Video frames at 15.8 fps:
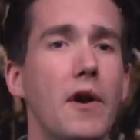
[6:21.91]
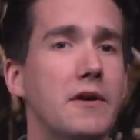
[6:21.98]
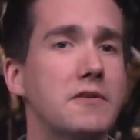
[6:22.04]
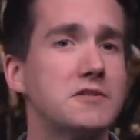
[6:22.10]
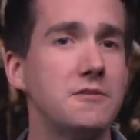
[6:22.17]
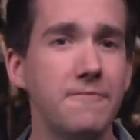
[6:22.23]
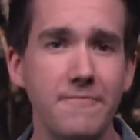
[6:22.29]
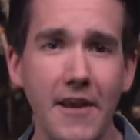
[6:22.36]

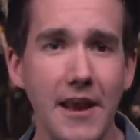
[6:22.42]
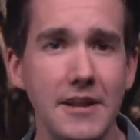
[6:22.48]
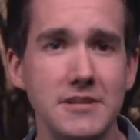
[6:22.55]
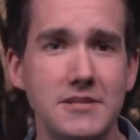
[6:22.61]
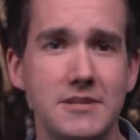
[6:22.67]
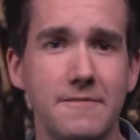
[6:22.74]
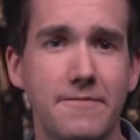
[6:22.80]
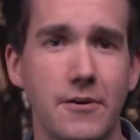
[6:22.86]
Where's the
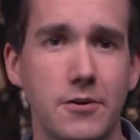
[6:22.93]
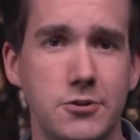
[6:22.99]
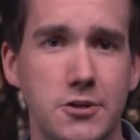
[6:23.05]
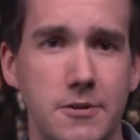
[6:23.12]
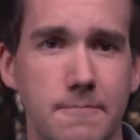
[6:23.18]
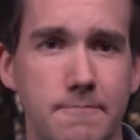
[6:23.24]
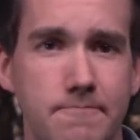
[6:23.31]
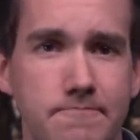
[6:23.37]
fantasy
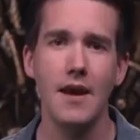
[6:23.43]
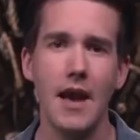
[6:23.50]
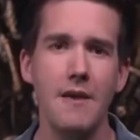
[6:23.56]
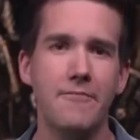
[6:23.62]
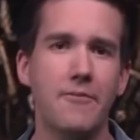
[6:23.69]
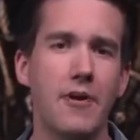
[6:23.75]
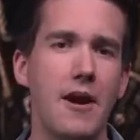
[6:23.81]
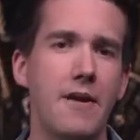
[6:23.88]
version? A for